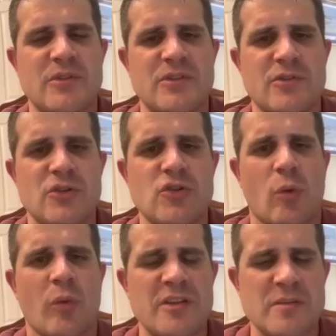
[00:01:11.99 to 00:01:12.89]
which is their
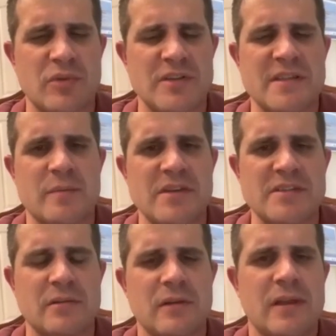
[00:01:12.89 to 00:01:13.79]
short-range ballistic
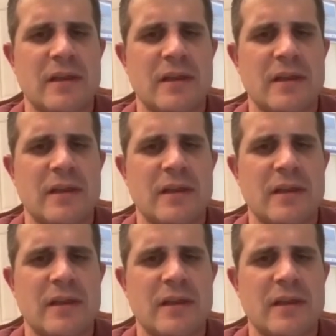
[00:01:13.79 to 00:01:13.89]
missile,